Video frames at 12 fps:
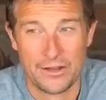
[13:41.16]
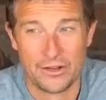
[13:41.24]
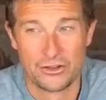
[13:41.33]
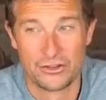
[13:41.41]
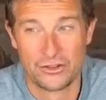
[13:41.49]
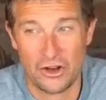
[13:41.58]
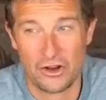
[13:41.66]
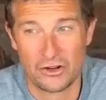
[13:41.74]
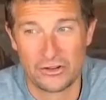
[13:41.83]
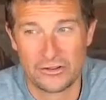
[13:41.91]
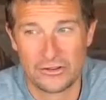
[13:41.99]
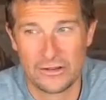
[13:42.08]
shocked
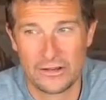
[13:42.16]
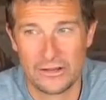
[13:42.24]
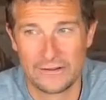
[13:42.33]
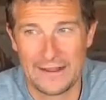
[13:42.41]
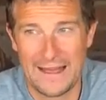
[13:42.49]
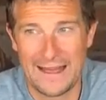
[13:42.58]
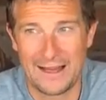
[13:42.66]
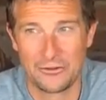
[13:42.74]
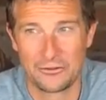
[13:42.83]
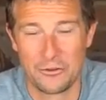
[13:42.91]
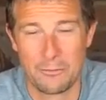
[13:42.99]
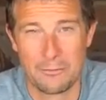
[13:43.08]
at how
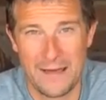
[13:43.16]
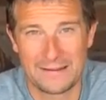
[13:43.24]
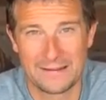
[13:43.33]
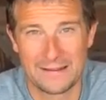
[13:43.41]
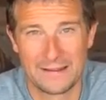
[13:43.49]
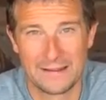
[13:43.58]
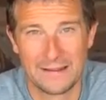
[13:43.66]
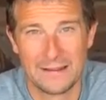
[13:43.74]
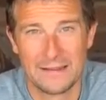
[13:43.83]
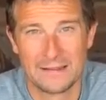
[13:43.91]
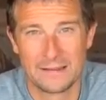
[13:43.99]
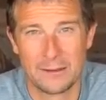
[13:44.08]
dramatic
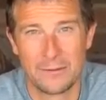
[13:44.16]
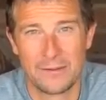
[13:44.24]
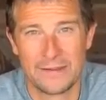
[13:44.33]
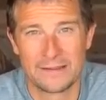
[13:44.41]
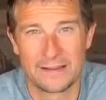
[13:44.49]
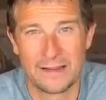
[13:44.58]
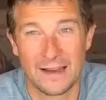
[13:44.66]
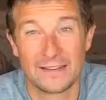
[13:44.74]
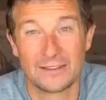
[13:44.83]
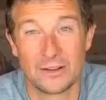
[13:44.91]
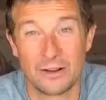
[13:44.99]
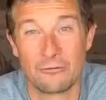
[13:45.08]
some of this
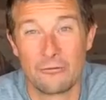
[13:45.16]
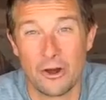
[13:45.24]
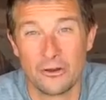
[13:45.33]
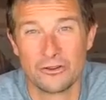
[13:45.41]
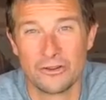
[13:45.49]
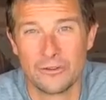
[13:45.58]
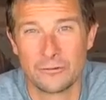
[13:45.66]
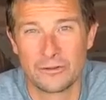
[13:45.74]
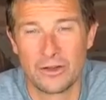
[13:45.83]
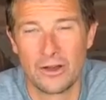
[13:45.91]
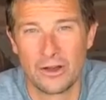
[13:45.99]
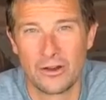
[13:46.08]
glacial erosion was
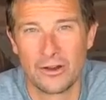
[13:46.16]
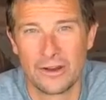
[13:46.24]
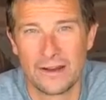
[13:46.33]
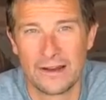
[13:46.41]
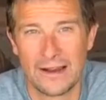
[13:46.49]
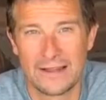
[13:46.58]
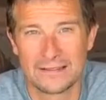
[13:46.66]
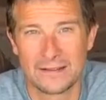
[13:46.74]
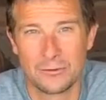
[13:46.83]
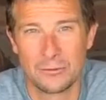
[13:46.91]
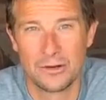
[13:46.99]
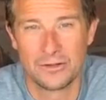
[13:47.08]
going on in Alaska.
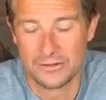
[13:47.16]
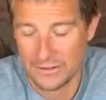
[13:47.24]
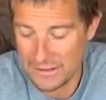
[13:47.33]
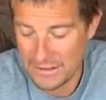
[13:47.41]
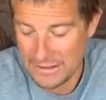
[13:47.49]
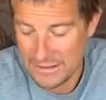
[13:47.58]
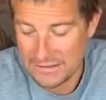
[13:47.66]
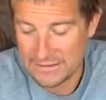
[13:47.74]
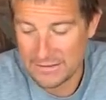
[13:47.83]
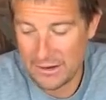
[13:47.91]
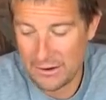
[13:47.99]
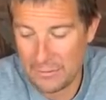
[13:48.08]

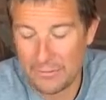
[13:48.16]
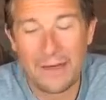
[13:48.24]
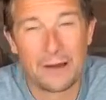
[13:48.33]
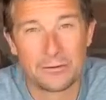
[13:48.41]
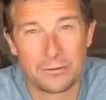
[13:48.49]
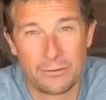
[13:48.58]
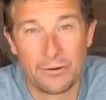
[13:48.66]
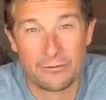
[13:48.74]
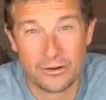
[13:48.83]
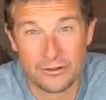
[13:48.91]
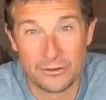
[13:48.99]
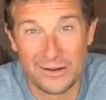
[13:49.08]
So that was a privilege
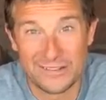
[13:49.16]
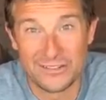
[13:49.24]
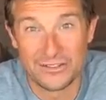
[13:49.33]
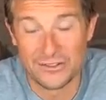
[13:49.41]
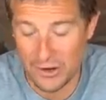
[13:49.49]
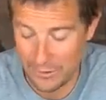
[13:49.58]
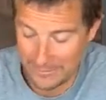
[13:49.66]
to actually show.